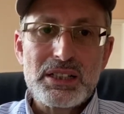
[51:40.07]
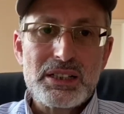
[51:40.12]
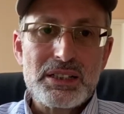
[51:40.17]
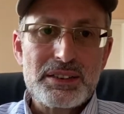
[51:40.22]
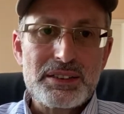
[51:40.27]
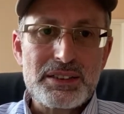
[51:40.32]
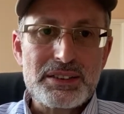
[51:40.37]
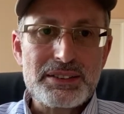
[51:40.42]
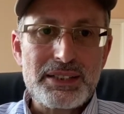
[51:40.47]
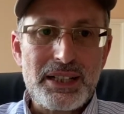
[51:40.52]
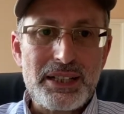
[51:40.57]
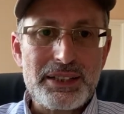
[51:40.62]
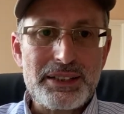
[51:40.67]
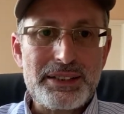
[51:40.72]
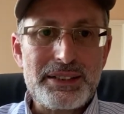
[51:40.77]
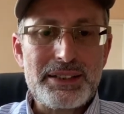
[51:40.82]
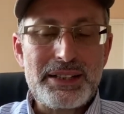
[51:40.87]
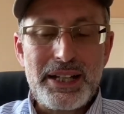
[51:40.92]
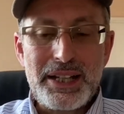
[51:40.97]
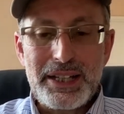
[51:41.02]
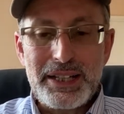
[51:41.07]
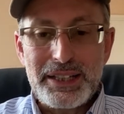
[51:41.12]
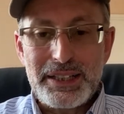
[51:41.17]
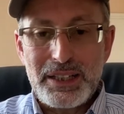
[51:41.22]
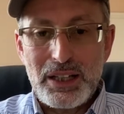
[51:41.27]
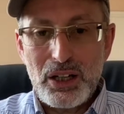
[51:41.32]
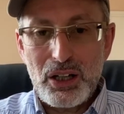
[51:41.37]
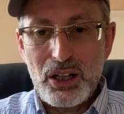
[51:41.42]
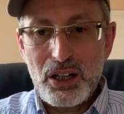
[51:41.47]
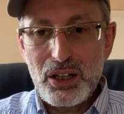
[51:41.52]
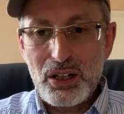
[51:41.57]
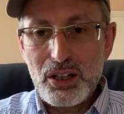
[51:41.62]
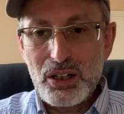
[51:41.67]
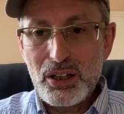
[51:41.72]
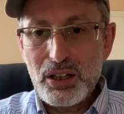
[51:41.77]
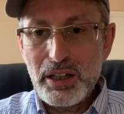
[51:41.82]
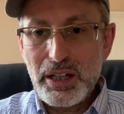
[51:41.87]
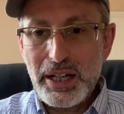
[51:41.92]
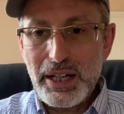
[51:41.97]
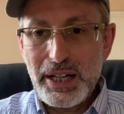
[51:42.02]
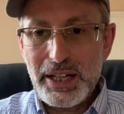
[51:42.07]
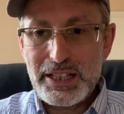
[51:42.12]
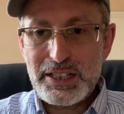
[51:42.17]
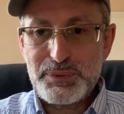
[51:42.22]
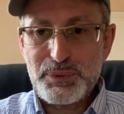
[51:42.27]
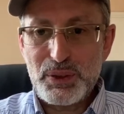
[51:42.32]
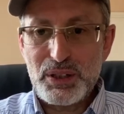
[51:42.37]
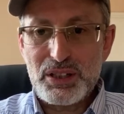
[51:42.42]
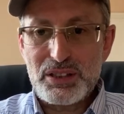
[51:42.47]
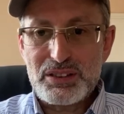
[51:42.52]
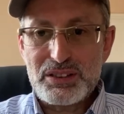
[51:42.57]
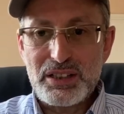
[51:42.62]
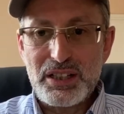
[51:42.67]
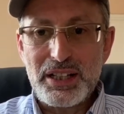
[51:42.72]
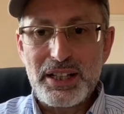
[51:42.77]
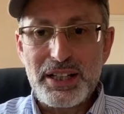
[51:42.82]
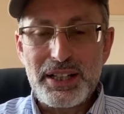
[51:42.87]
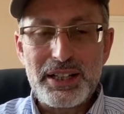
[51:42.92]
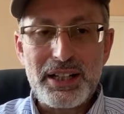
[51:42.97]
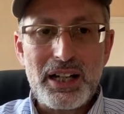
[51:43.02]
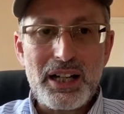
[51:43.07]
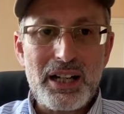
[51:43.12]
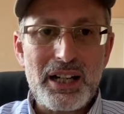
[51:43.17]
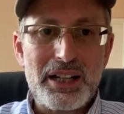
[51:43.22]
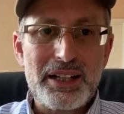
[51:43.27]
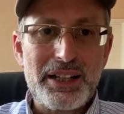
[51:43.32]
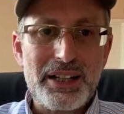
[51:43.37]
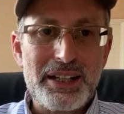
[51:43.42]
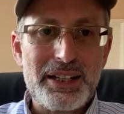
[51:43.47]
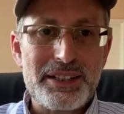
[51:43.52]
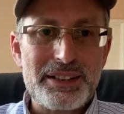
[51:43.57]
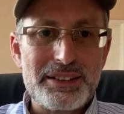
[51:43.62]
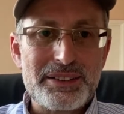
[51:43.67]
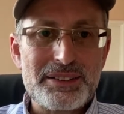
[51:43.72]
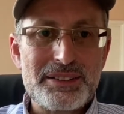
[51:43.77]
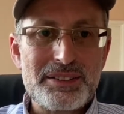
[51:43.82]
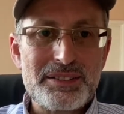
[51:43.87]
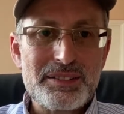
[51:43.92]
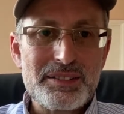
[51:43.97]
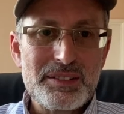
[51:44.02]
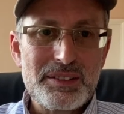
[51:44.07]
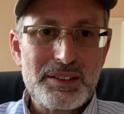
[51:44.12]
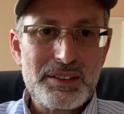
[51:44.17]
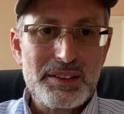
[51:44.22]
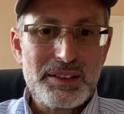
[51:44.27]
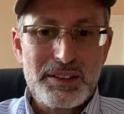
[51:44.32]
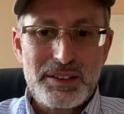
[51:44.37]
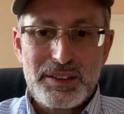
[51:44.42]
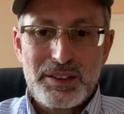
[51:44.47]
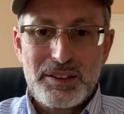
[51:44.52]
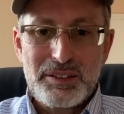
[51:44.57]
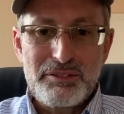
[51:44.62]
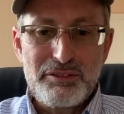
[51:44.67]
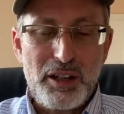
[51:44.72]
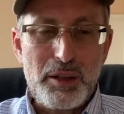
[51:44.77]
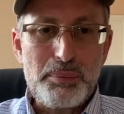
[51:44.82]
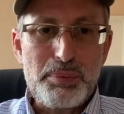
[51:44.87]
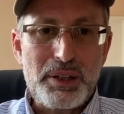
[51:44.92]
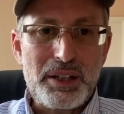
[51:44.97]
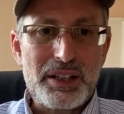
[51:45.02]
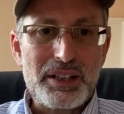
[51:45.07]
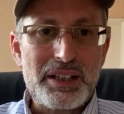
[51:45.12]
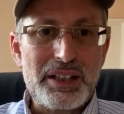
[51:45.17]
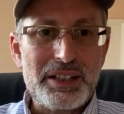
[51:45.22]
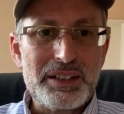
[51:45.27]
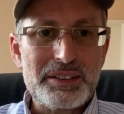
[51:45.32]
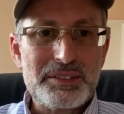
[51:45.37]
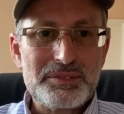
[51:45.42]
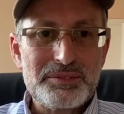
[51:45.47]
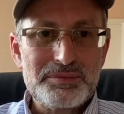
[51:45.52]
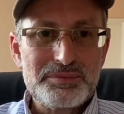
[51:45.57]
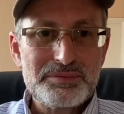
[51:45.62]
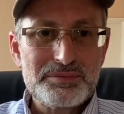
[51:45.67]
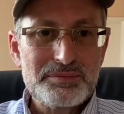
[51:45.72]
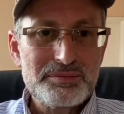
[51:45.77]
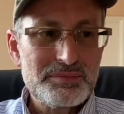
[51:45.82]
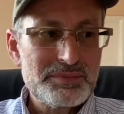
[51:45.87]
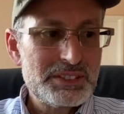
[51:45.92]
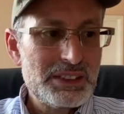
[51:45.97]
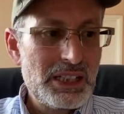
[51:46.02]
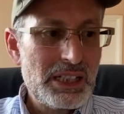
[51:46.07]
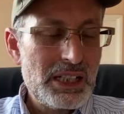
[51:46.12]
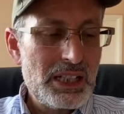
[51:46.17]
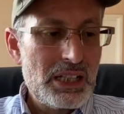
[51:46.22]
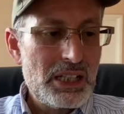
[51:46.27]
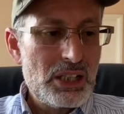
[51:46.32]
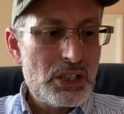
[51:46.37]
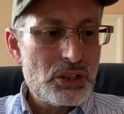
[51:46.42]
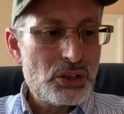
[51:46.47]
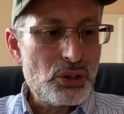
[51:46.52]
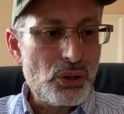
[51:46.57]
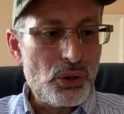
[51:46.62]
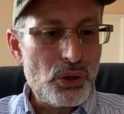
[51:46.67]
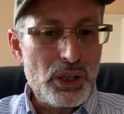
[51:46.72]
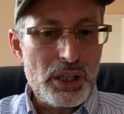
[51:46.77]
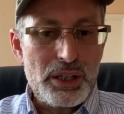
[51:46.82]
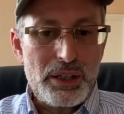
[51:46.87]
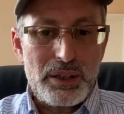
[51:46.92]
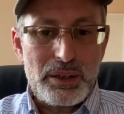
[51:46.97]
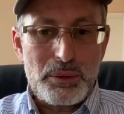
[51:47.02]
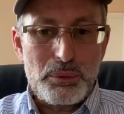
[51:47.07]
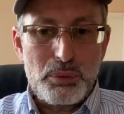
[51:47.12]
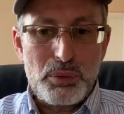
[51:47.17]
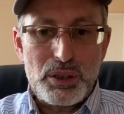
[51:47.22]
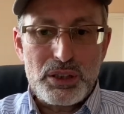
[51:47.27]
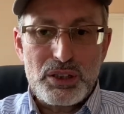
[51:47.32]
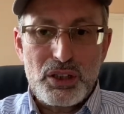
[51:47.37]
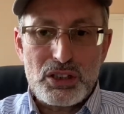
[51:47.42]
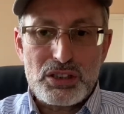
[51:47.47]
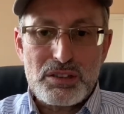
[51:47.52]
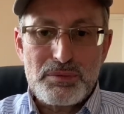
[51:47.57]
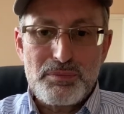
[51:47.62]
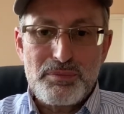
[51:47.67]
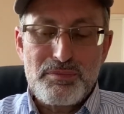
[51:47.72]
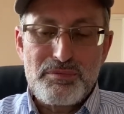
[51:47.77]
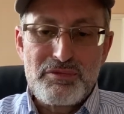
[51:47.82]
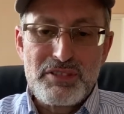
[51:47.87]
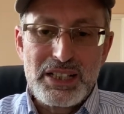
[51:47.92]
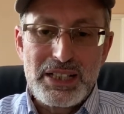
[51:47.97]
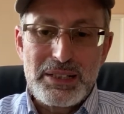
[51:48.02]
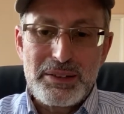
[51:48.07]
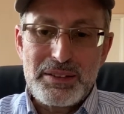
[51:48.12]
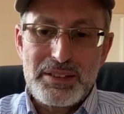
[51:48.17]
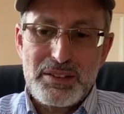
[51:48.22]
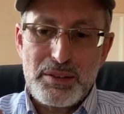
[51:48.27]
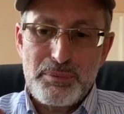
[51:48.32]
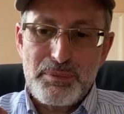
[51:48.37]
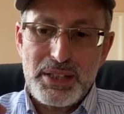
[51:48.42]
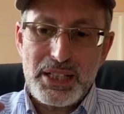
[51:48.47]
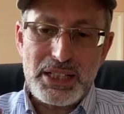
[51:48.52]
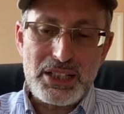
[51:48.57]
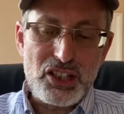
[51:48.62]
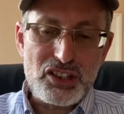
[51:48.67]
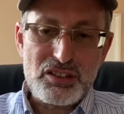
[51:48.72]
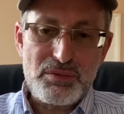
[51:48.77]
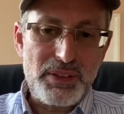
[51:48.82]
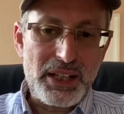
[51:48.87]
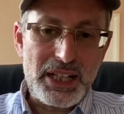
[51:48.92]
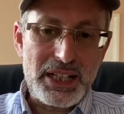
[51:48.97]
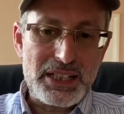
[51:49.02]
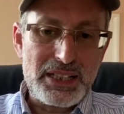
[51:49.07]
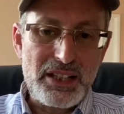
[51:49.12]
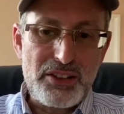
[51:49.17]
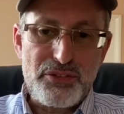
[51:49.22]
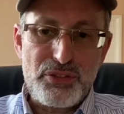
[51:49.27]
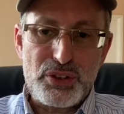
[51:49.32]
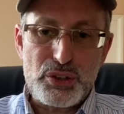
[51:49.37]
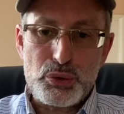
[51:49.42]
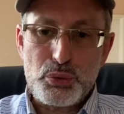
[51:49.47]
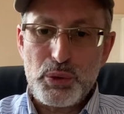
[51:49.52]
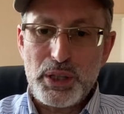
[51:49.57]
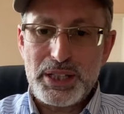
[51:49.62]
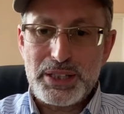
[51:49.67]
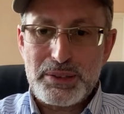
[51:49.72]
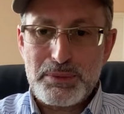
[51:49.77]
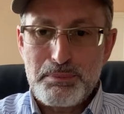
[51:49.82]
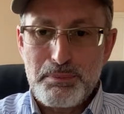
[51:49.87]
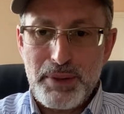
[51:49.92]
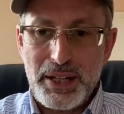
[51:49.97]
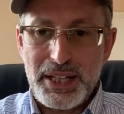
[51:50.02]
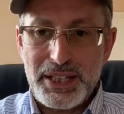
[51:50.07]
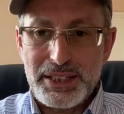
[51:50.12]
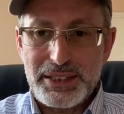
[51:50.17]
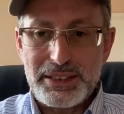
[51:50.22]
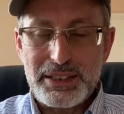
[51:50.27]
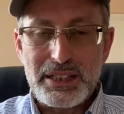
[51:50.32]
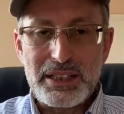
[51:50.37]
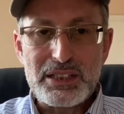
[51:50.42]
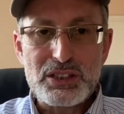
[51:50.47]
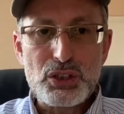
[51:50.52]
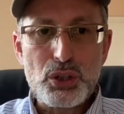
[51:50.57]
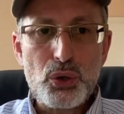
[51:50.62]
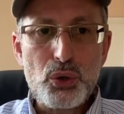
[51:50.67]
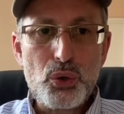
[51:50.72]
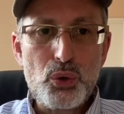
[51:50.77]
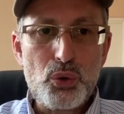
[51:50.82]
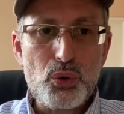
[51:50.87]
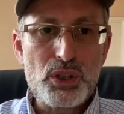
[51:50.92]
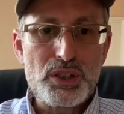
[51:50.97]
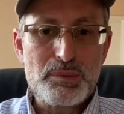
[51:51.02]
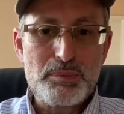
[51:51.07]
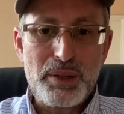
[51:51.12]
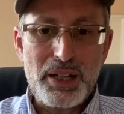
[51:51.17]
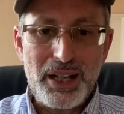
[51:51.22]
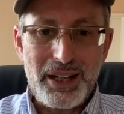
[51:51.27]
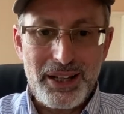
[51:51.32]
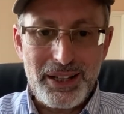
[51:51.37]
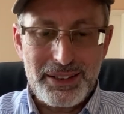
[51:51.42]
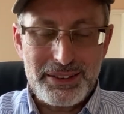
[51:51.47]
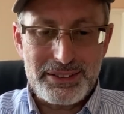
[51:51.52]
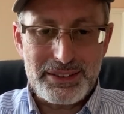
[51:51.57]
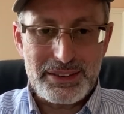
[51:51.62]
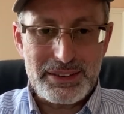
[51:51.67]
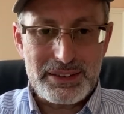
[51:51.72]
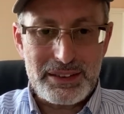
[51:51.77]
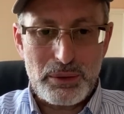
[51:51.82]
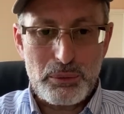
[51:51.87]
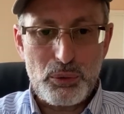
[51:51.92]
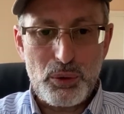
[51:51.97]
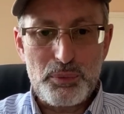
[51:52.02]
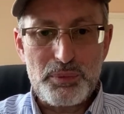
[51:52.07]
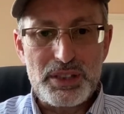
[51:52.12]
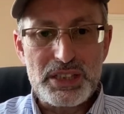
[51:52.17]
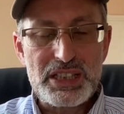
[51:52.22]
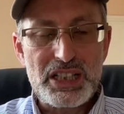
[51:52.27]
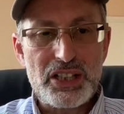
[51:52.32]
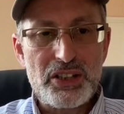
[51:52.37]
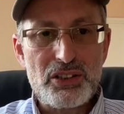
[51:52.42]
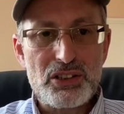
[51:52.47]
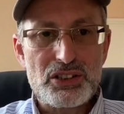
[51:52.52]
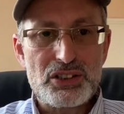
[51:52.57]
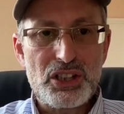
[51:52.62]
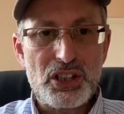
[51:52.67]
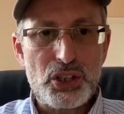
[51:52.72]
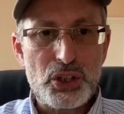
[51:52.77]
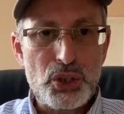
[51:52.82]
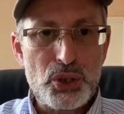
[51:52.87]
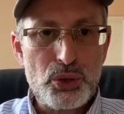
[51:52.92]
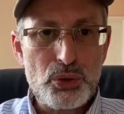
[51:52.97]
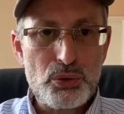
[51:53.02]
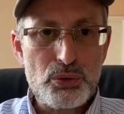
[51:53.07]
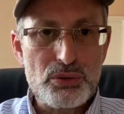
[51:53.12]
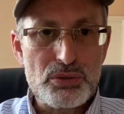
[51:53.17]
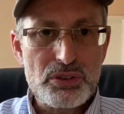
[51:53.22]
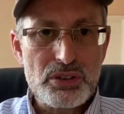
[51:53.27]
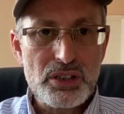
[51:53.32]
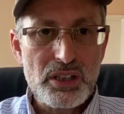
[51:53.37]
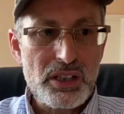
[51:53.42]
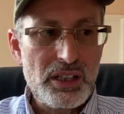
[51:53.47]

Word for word: Design. They are experts in high-end vaping gear. So it, it, doesn't really, to me, it doesn't make a difference where it's made. It's who is behind it and what materials they use